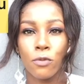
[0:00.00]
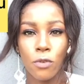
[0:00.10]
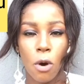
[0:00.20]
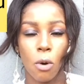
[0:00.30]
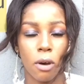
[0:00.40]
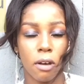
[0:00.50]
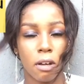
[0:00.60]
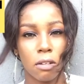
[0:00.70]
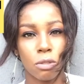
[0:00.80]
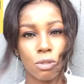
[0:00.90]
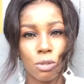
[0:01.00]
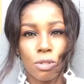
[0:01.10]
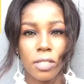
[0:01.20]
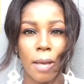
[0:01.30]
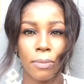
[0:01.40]
4. Do
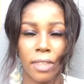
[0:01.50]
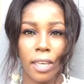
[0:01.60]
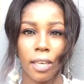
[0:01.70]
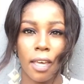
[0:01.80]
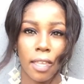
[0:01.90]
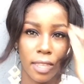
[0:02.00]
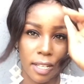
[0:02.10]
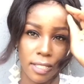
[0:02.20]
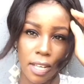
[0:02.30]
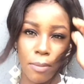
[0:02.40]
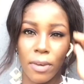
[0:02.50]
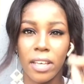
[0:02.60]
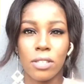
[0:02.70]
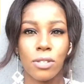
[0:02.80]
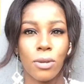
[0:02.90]
something that
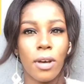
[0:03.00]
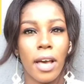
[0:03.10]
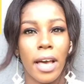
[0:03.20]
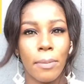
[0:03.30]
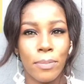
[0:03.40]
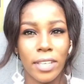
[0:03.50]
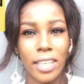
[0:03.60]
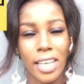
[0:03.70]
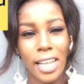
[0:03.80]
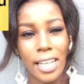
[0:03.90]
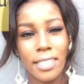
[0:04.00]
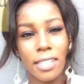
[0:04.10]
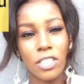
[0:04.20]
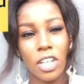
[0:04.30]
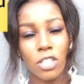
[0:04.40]
makes you happy.
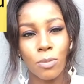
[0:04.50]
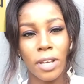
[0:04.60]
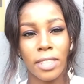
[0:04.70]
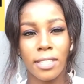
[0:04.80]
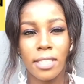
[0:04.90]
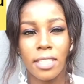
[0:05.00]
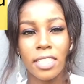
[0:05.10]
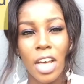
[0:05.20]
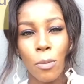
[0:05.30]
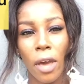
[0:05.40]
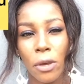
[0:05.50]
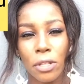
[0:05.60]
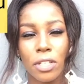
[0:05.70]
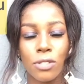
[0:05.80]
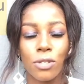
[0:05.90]
Ladies and gentlemen, this is the time where
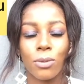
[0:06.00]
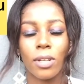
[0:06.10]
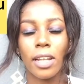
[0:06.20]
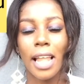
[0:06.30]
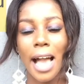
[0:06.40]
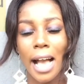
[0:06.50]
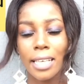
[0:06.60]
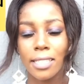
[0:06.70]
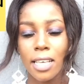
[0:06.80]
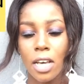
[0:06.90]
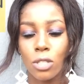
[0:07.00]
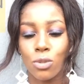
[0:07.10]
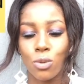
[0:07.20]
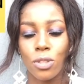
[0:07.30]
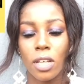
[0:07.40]
you need to relax,
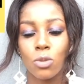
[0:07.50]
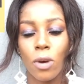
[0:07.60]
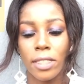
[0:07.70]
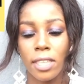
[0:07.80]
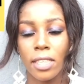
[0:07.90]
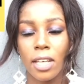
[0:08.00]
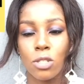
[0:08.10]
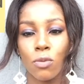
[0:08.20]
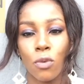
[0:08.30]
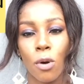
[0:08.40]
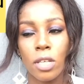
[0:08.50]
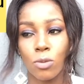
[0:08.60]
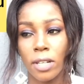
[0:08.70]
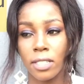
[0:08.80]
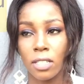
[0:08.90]
do that one thing that you've
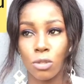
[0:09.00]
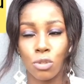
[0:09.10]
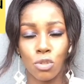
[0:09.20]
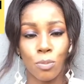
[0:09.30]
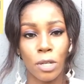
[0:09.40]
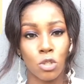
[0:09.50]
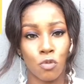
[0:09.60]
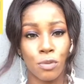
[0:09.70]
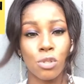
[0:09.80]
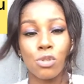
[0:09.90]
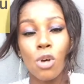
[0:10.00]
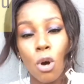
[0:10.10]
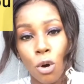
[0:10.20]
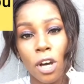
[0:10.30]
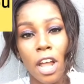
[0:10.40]
always wanted to do, but you've been
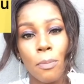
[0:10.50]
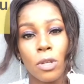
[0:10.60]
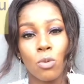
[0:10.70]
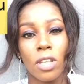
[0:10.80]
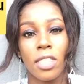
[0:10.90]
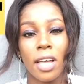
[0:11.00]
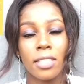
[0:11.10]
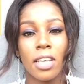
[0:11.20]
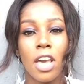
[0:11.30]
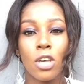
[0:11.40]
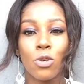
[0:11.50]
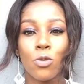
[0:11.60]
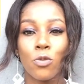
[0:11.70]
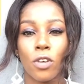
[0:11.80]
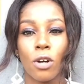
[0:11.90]
so caught up in where that
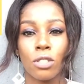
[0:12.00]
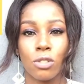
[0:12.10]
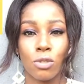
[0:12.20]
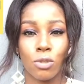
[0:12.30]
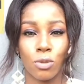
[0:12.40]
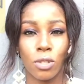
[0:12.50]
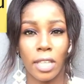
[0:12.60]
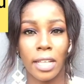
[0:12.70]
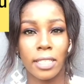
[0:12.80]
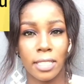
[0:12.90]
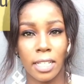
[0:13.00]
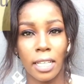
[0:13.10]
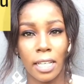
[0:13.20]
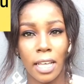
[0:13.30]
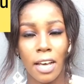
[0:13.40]
you failed to do that
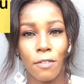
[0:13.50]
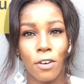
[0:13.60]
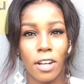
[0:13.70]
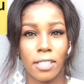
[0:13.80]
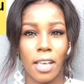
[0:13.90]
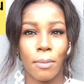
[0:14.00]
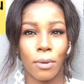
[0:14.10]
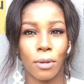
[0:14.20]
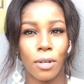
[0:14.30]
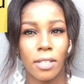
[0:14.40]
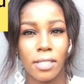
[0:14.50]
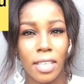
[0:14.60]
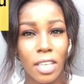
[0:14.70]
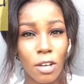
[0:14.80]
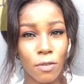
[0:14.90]
thing. For example,
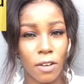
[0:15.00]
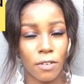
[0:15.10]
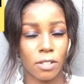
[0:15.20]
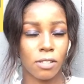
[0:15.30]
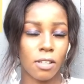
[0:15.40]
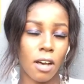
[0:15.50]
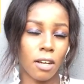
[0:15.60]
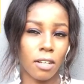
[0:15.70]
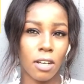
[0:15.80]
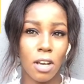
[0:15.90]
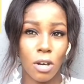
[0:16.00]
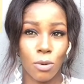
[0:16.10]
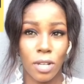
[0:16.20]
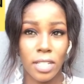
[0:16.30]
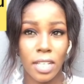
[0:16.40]
sing your favorite song,
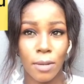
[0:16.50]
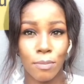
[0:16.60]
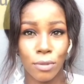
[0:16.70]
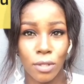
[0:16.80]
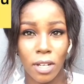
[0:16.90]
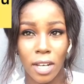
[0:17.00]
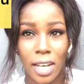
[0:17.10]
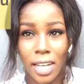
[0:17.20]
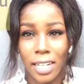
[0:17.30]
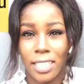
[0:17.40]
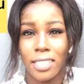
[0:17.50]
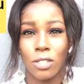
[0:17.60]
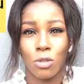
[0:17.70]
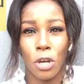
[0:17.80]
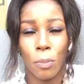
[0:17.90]
read a book,
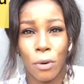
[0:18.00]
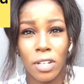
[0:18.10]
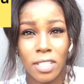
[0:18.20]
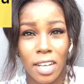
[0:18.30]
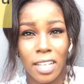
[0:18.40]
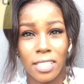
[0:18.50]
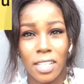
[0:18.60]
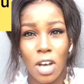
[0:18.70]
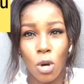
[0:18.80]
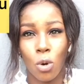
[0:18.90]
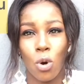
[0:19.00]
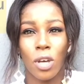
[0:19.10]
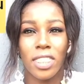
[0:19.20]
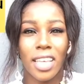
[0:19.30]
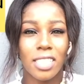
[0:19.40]
listen to a podcast,
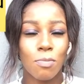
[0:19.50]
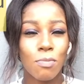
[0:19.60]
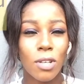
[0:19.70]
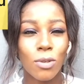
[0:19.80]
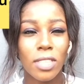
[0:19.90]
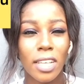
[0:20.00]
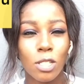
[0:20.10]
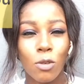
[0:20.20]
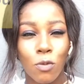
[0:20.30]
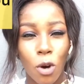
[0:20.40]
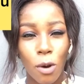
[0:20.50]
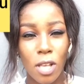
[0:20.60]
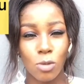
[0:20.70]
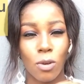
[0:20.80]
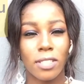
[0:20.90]
cook that meal that you've
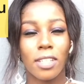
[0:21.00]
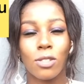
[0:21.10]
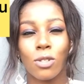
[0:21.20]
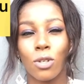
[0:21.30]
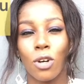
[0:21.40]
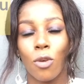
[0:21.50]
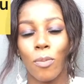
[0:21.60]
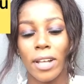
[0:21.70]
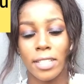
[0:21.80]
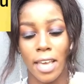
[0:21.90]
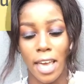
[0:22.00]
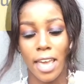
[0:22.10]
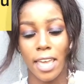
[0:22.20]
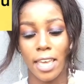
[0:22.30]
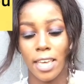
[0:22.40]
always wanted to cook, but
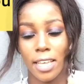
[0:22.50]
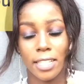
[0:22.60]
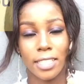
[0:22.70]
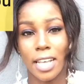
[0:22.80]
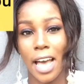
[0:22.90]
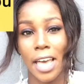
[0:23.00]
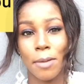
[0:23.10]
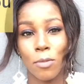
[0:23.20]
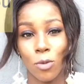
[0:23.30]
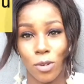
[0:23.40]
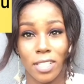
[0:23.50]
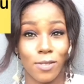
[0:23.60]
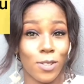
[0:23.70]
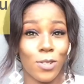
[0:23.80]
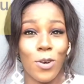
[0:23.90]
hey, time
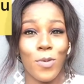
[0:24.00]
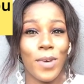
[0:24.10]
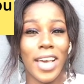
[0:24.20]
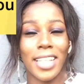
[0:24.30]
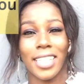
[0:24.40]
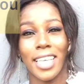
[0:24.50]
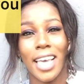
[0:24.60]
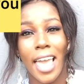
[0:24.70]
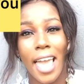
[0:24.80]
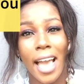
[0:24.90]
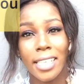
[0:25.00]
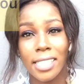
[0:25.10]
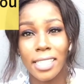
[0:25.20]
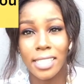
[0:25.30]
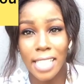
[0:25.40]
waits for no man.
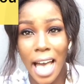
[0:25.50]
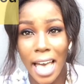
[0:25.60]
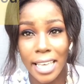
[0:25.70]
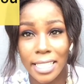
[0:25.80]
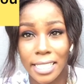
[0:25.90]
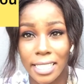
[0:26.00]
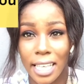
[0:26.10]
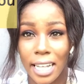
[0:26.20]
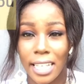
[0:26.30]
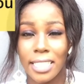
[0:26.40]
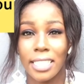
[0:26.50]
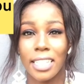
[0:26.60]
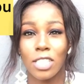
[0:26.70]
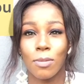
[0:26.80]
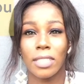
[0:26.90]
Exercise, ladies and
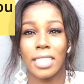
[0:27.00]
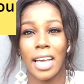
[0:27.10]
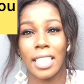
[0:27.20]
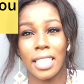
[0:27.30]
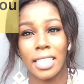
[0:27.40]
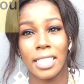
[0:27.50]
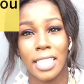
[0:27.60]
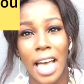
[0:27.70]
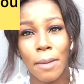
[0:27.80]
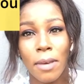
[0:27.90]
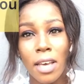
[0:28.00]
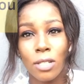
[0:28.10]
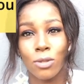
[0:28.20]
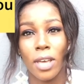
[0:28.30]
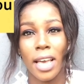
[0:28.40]
gentlemen, take this
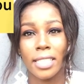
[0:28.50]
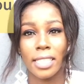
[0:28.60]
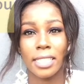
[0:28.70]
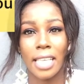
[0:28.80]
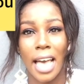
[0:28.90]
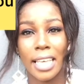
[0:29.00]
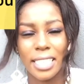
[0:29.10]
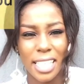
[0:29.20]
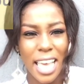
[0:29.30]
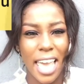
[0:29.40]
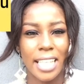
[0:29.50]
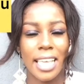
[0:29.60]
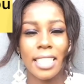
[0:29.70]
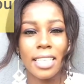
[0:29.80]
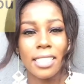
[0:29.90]
time to exercise.
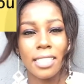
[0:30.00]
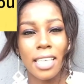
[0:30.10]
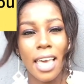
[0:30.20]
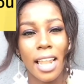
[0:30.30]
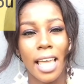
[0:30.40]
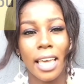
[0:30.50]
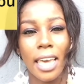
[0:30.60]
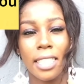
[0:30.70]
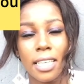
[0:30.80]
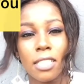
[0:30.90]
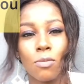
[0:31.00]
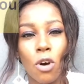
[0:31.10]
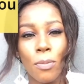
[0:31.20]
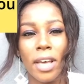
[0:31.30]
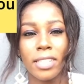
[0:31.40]
And at this, like at this
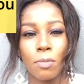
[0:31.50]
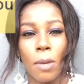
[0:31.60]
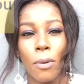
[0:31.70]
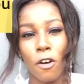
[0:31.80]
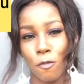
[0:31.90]
moment, people